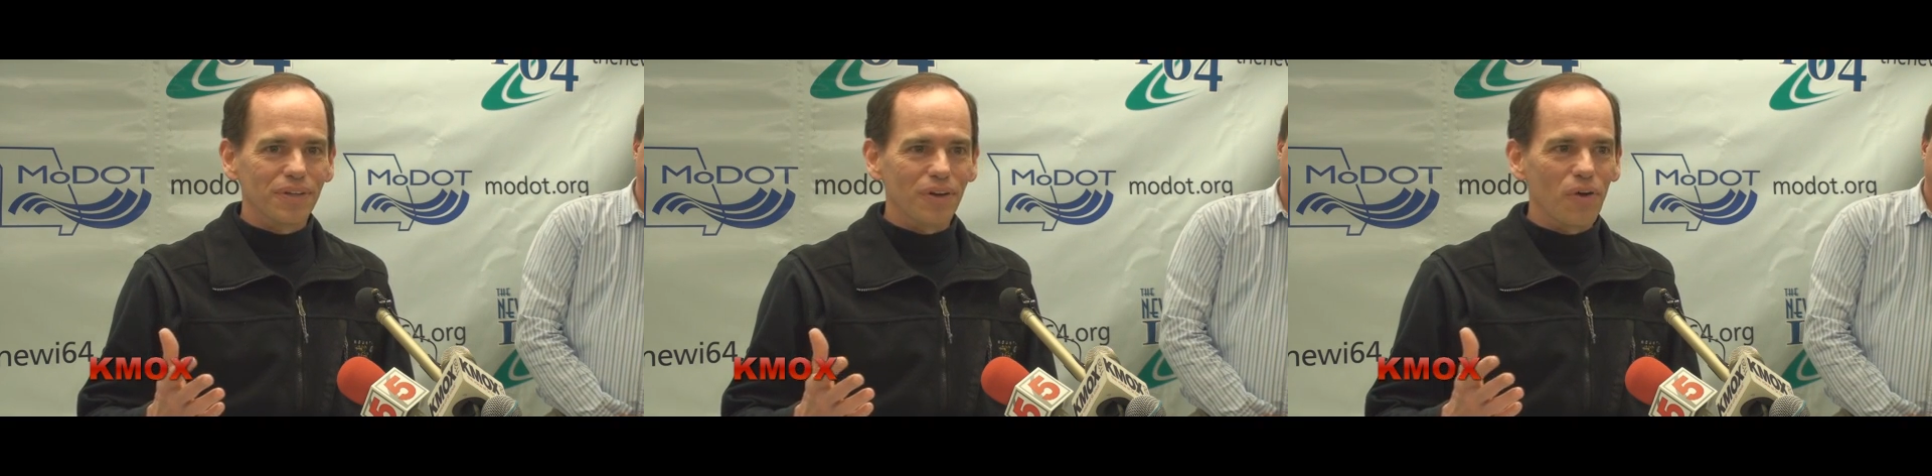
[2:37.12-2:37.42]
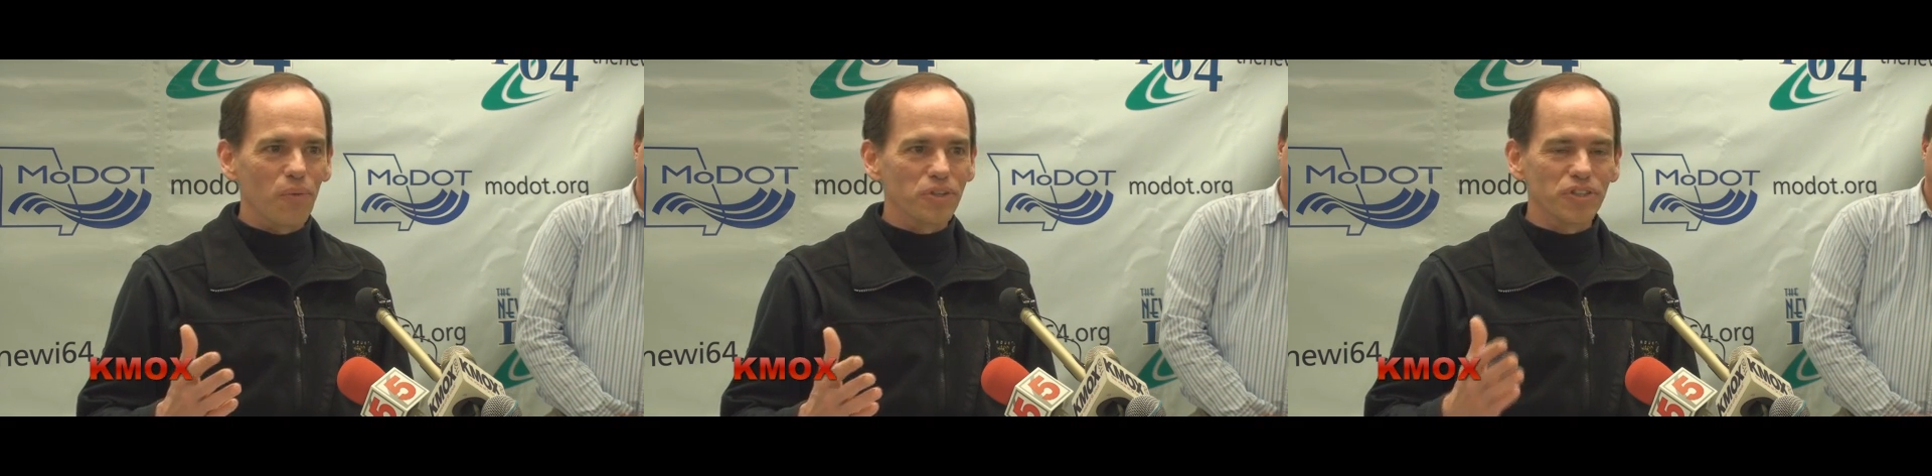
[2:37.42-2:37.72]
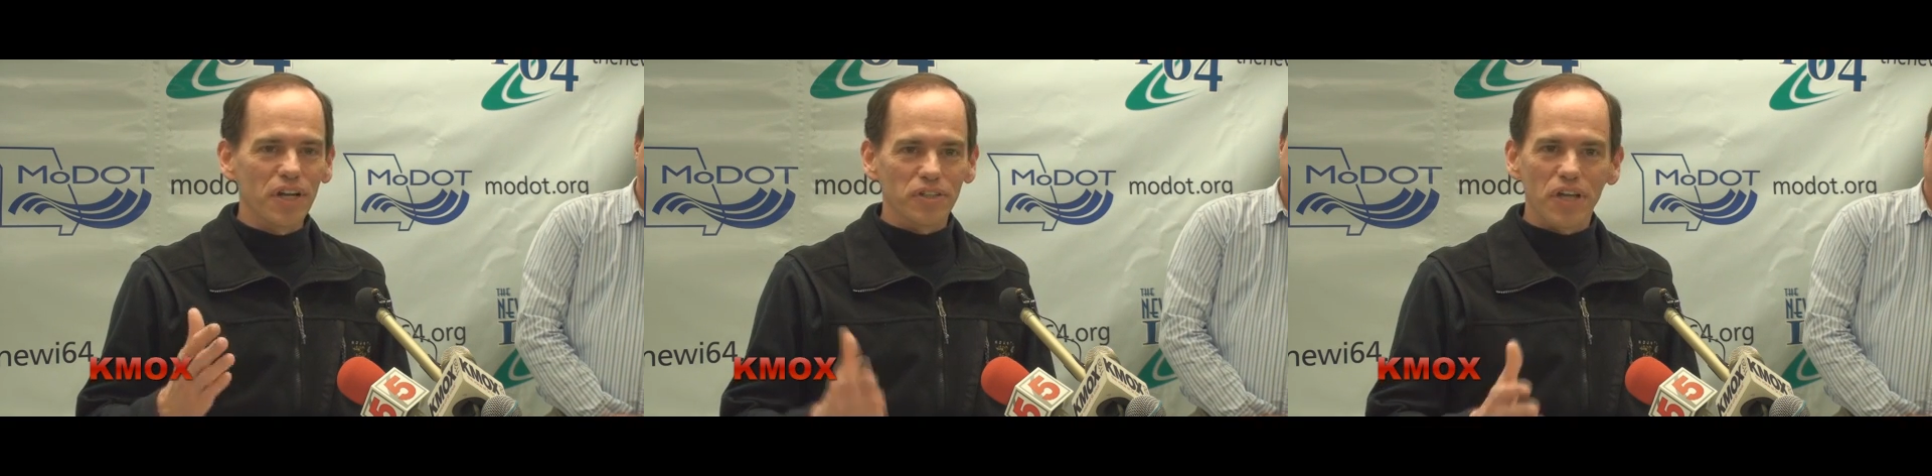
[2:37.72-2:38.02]
you know, we're
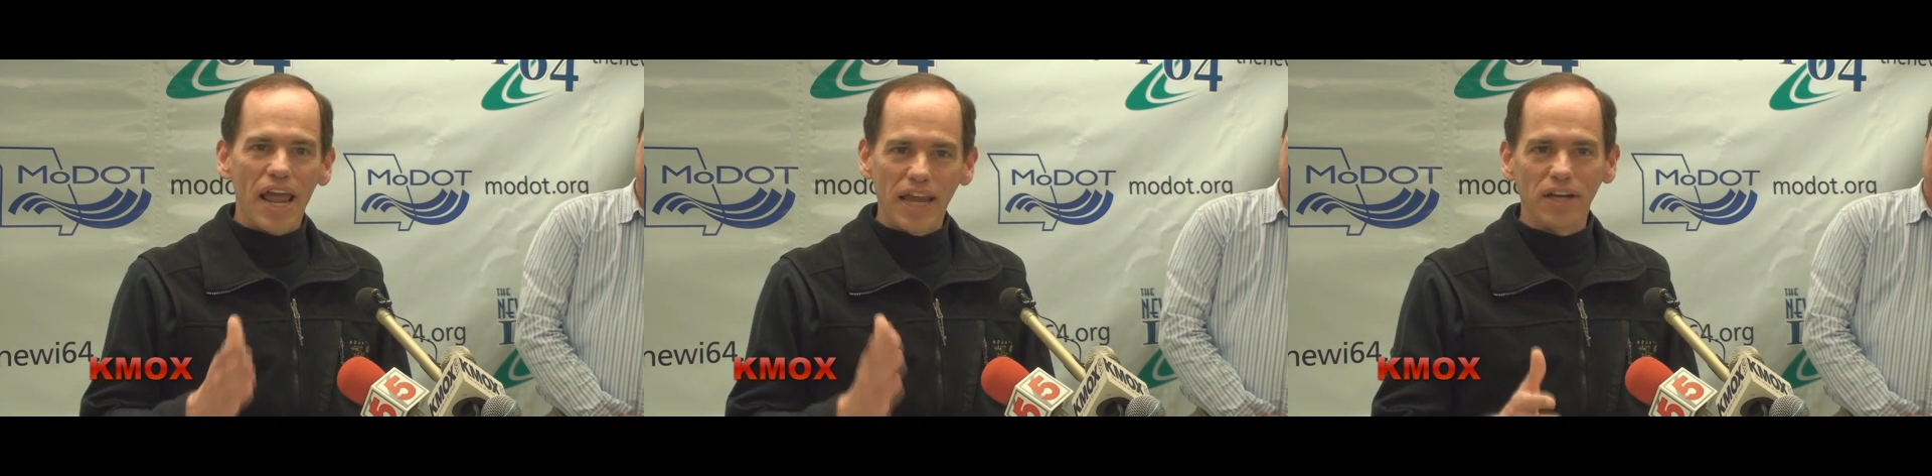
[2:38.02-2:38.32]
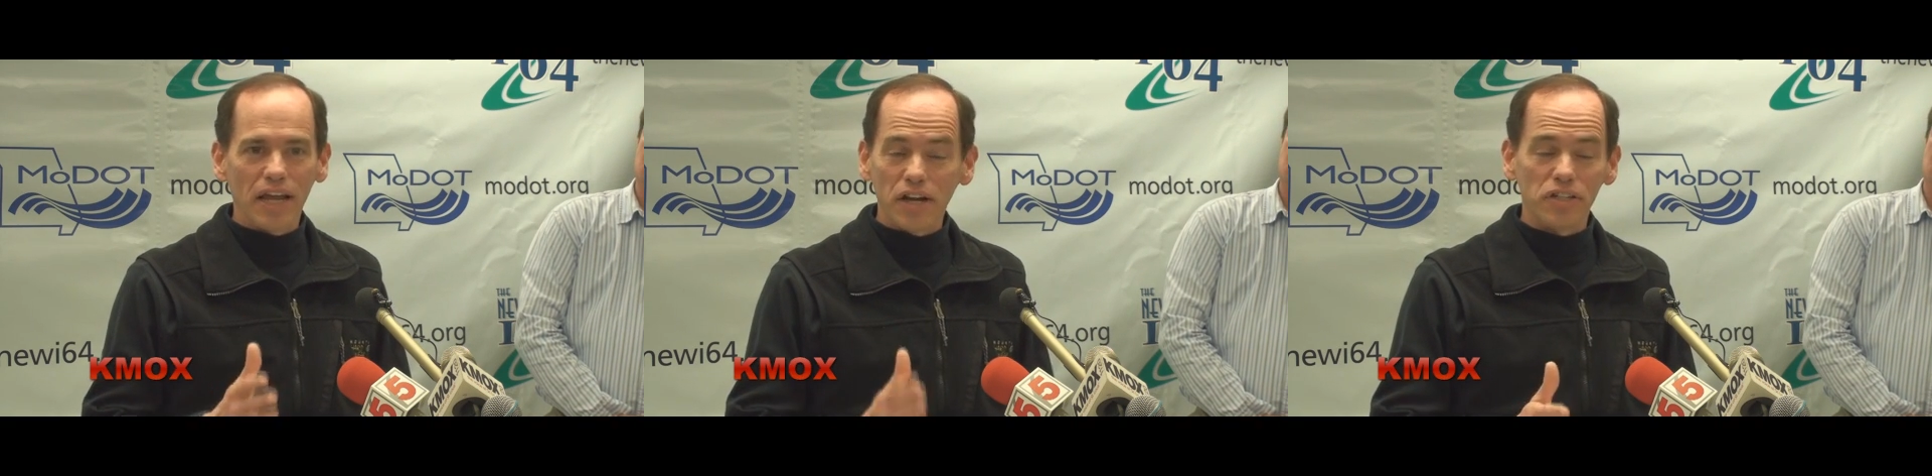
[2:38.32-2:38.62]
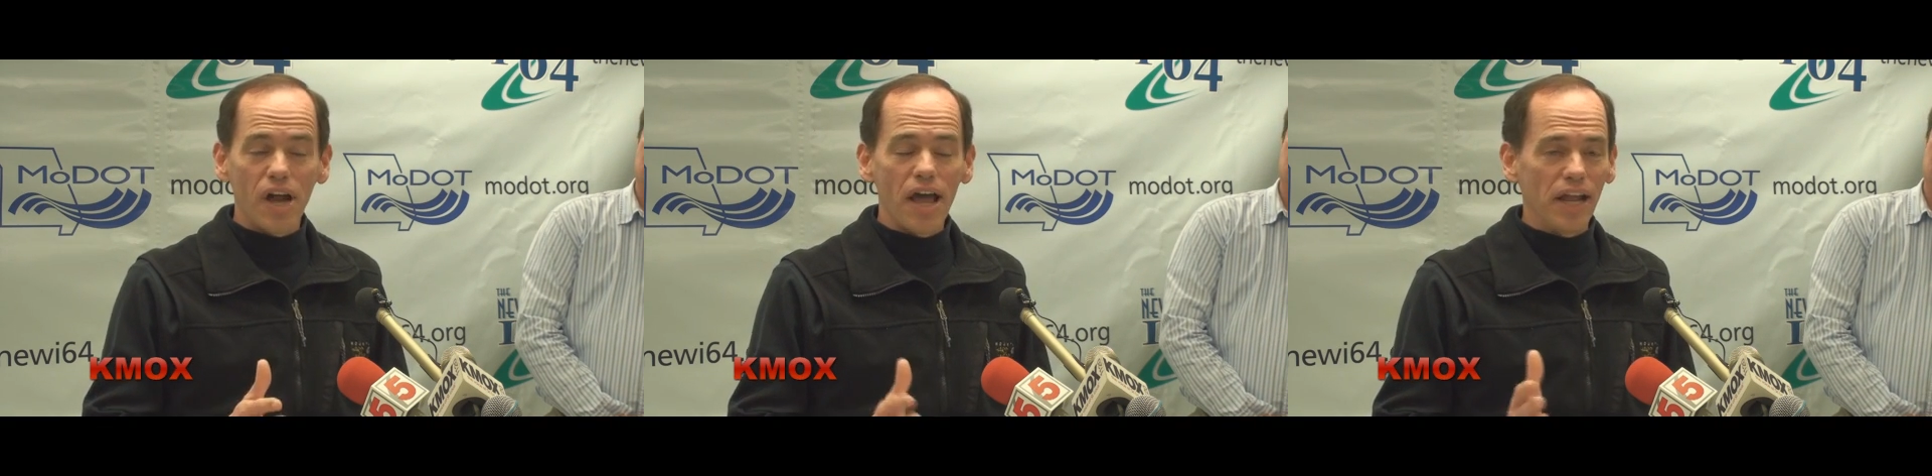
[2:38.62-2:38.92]
saying Han and
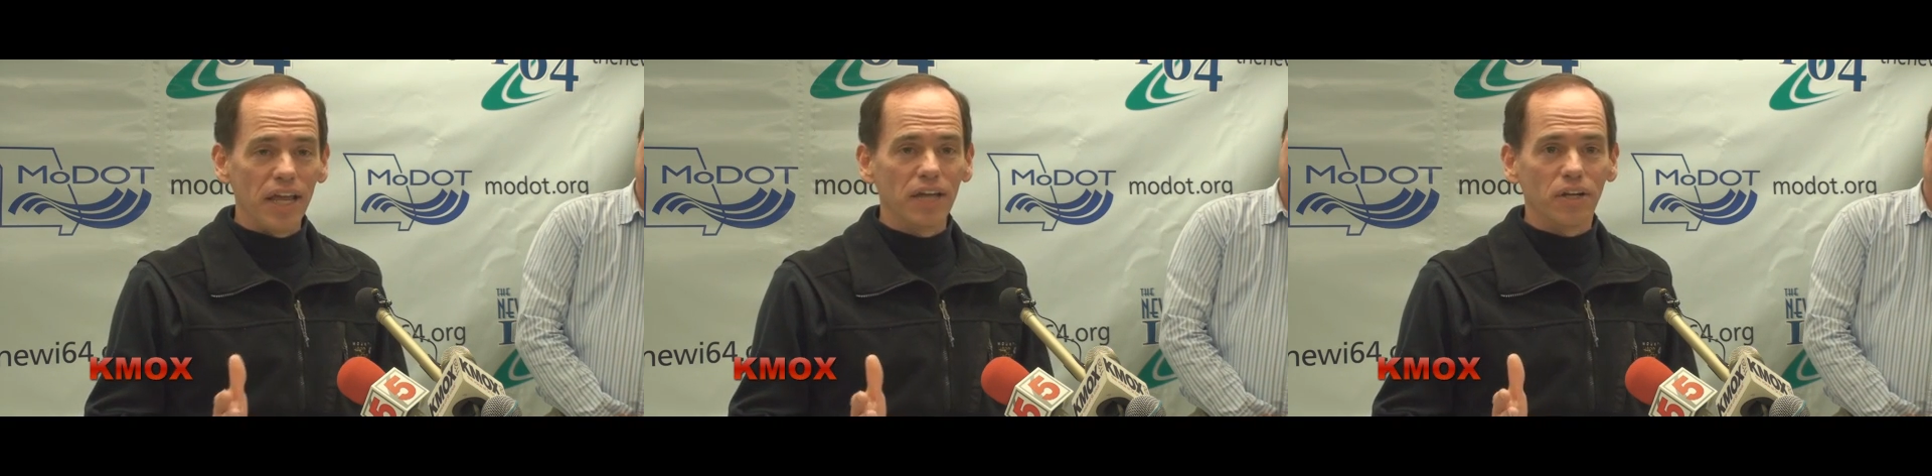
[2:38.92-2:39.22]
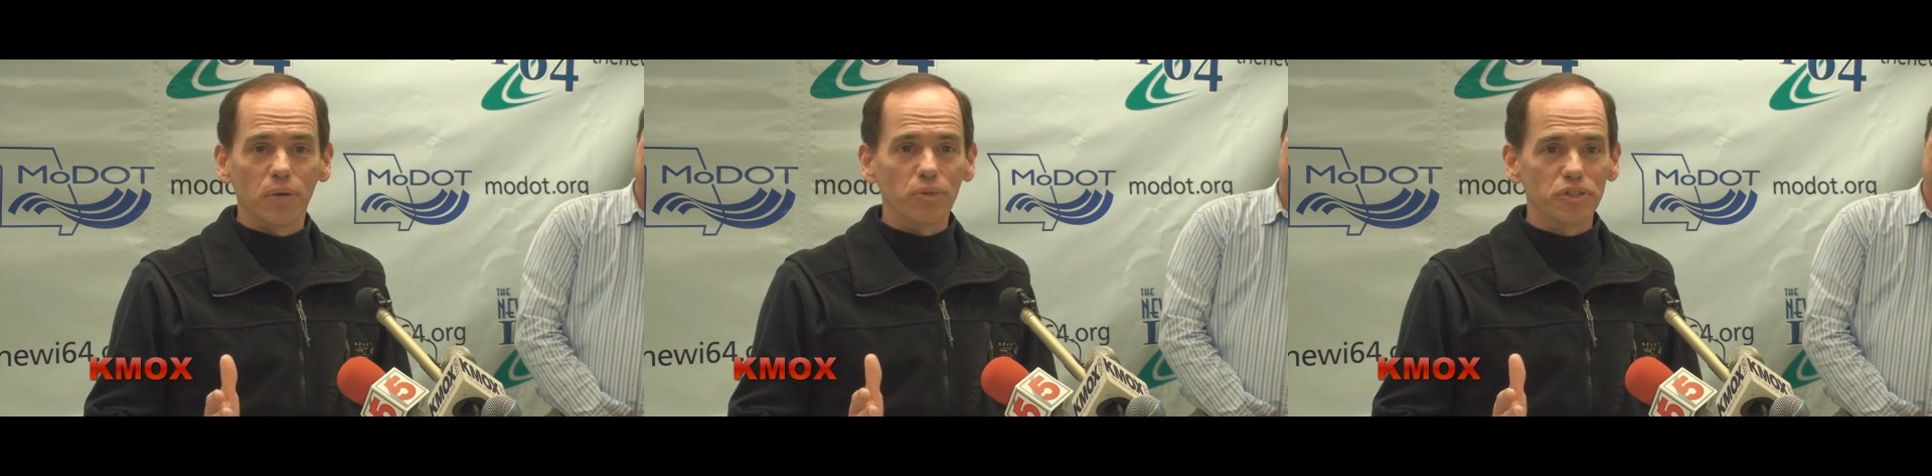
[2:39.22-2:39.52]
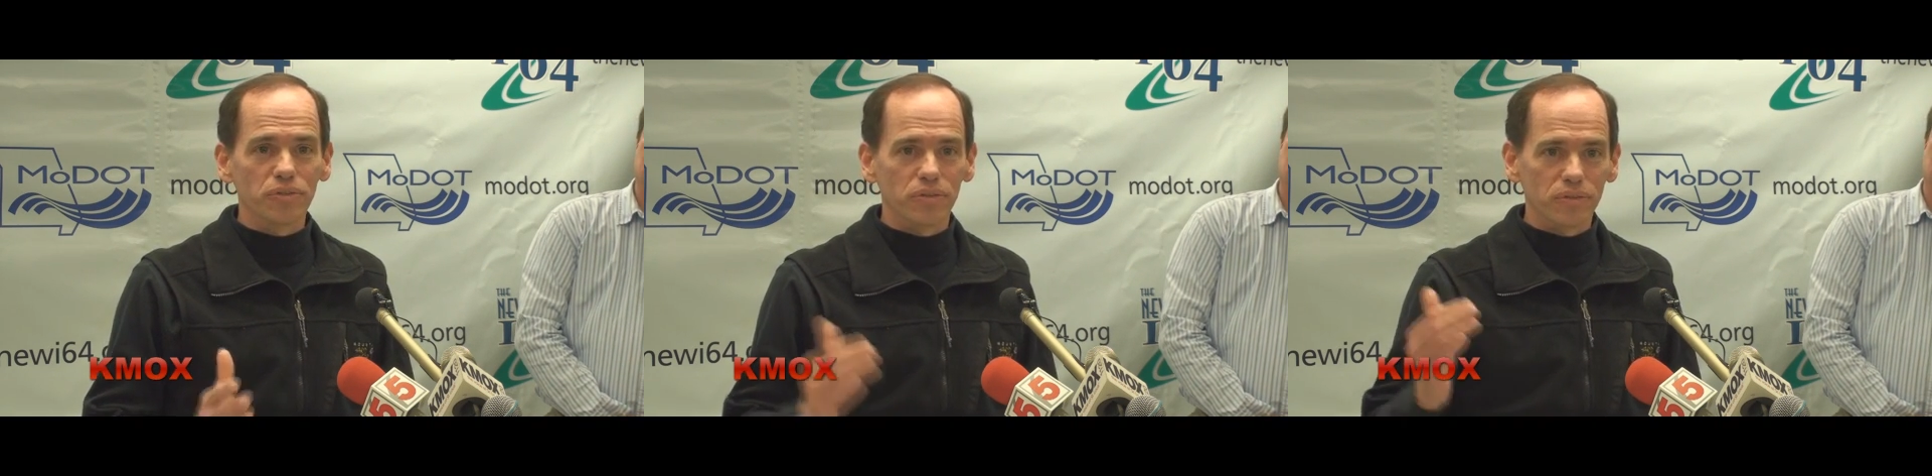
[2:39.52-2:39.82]
tonight Hanley
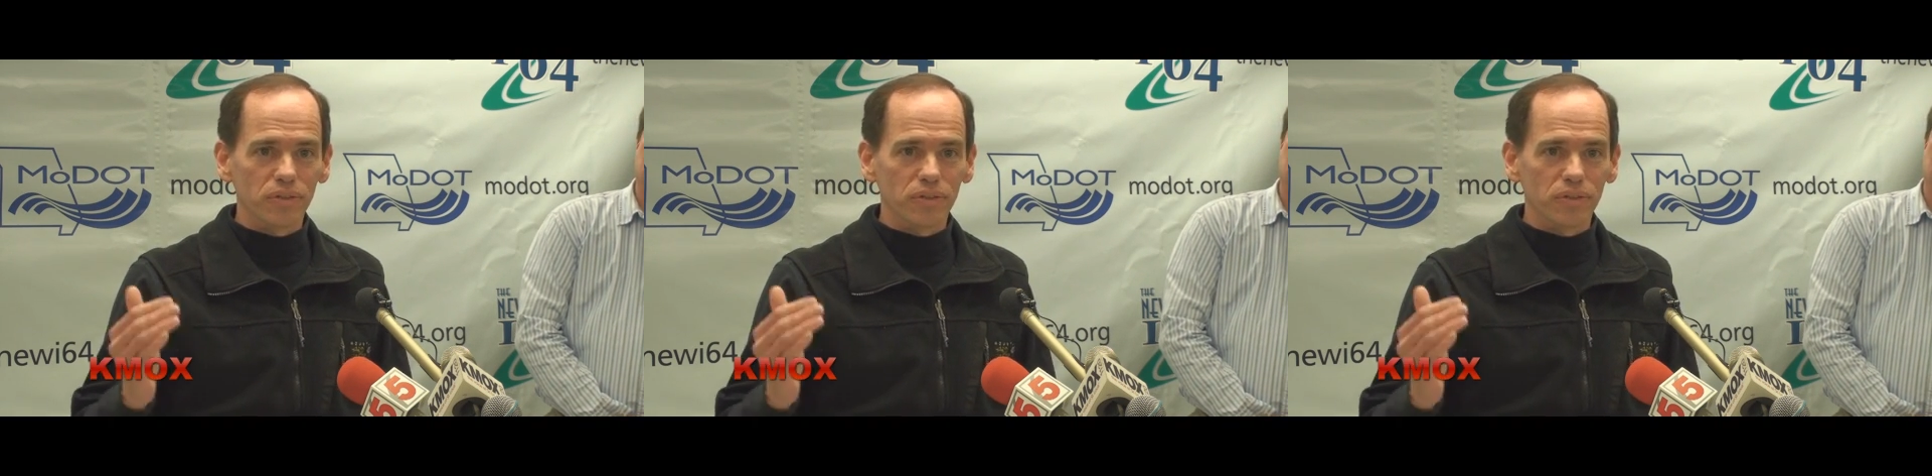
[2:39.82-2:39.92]
was